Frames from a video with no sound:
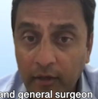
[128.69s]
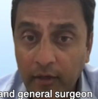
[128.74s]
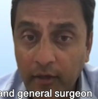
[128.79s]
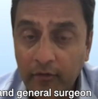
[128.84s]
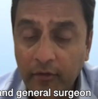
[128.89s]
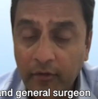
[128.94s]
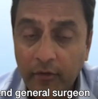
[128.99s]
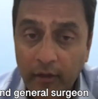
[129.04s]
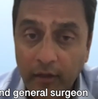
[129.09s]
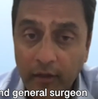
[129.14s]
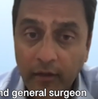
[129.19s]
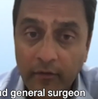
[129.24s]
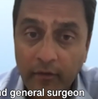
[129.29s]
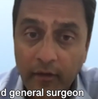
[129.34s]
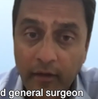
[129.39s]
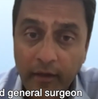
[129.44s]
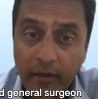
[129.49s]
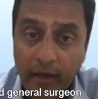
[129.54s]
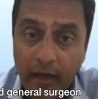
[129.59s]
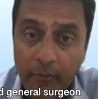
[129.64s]
So things
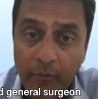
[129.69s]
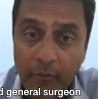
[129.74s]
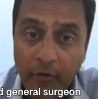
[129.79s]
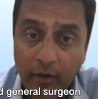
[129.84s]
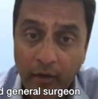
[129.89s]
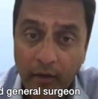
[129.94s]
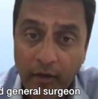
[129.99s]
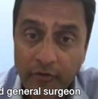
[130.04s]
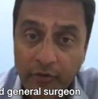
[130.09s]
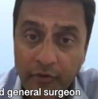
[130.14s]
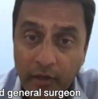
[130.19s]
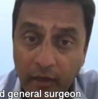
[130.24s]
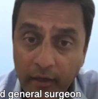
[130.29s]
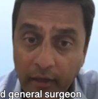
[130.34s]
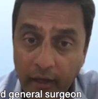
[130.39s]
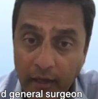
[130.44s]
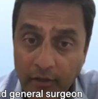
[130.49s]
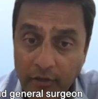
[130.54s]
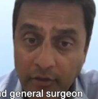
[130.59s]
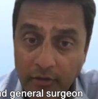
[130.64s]
like hemorrhoidal artery
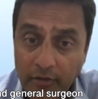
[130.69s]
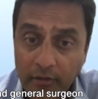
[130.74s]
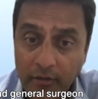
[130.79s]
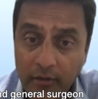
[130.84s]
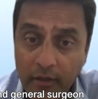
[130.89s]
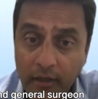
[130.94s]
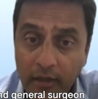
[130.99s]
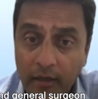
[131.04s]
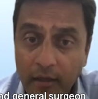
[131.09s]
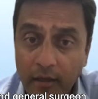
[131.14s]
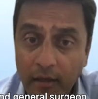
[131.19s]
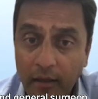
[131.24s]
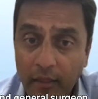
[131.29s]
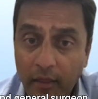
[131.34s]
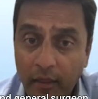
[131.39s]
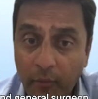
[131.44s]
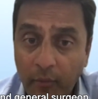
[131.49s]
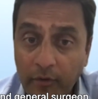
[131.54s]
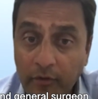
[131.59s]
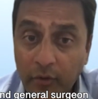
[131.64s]
ligation that
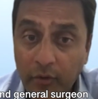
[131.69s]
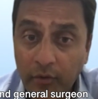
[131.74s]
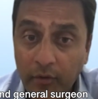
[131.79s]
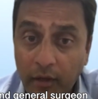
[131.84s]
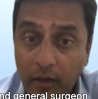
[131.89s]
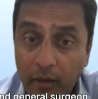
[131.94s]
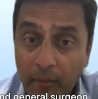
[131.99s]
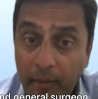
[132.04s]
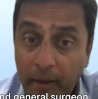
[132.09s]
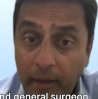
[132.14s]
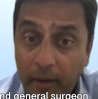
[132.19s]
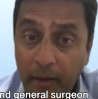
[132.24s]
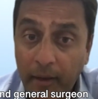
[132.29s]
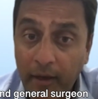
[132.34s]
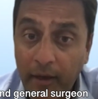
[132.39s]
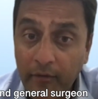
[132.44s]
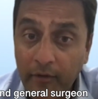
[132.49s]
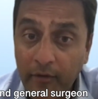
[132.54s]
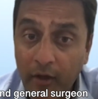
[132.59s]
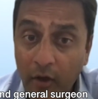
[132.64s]
we're talking about
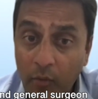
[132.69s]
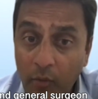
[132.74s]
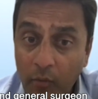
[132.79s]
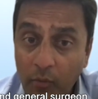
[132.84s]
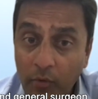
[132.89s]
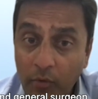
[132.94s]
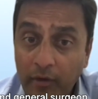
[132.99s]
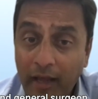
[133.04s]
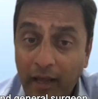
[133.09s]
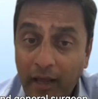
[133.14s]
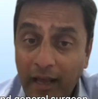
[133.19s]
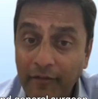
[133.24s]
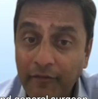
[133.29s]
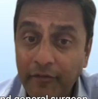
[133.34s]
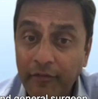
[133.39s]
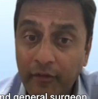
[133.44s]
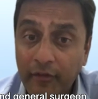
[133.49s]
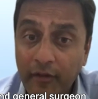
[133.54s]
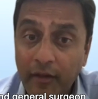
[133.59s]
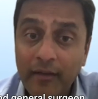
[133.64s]
would have
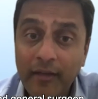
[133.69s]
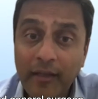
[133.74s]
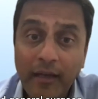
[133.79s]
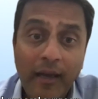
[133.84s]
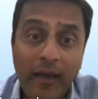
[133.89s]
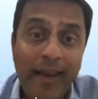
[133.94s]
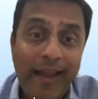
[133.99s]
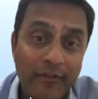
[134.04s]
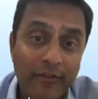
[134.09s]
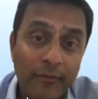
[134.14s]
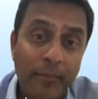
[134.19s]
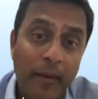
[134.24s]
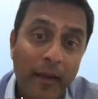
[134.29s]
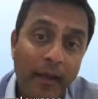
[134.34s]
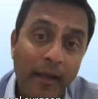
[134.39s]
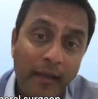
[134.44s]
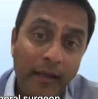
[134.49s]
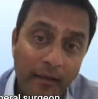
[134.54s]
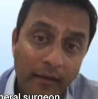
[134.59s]
certainly less pain,